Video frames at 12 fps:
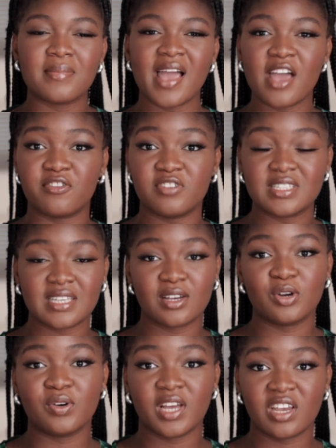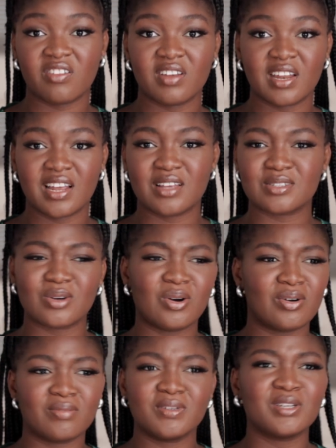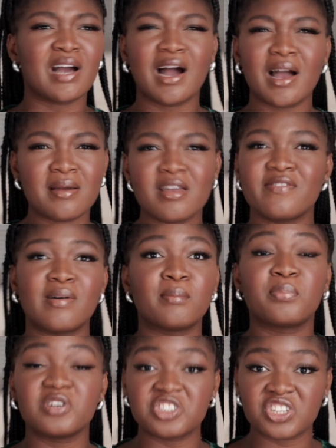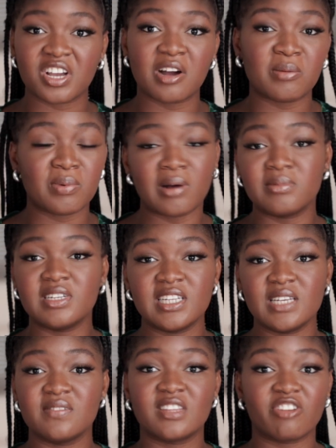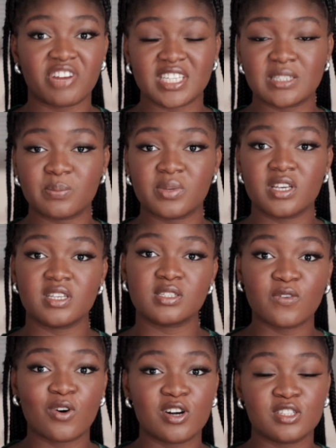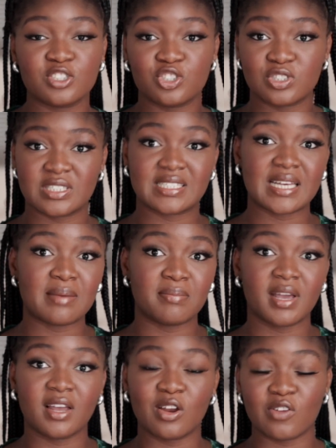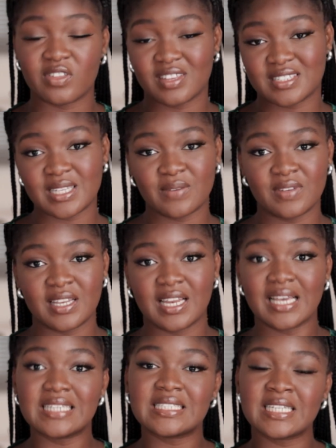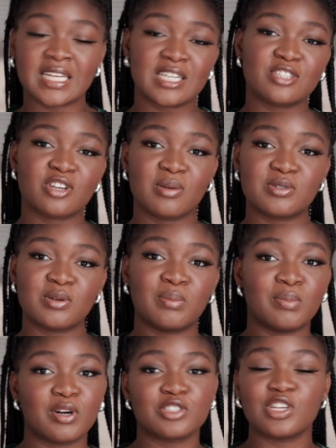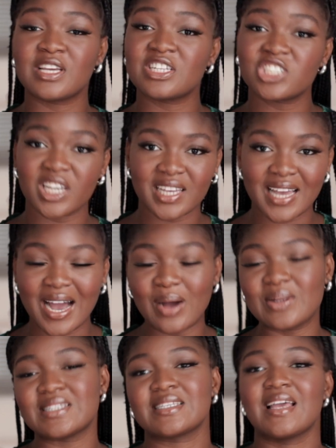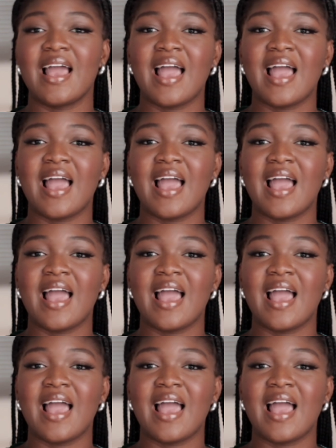every single ingredient, or if I'm pushing, I'll probably leave the recipes for all the juices I made over the 7 days in the description box so you can check it out